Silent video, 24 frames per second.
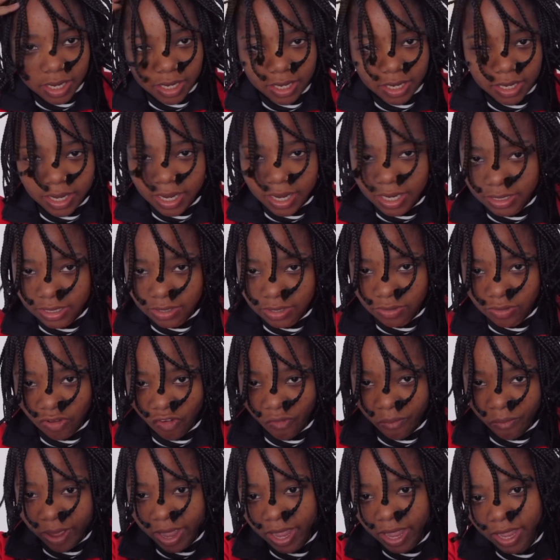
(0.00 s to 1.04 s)
guys out of
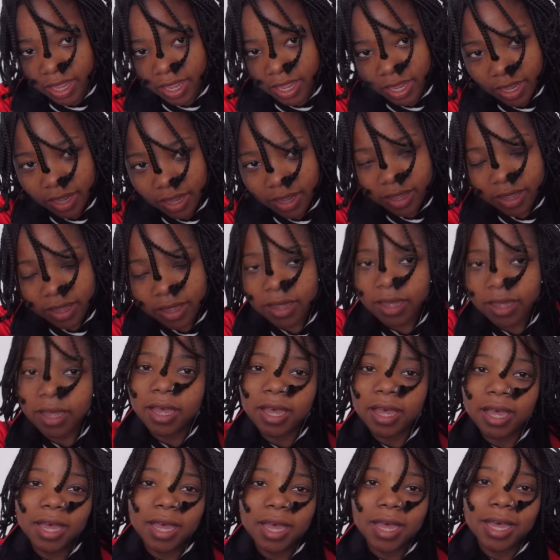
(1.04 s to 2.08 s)
my hair
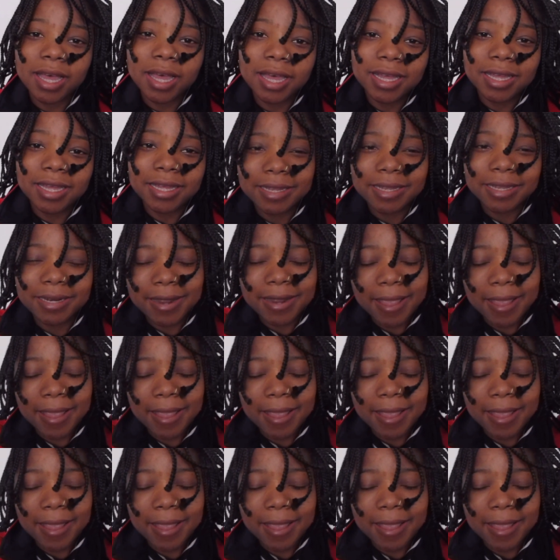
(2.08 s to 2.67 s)
and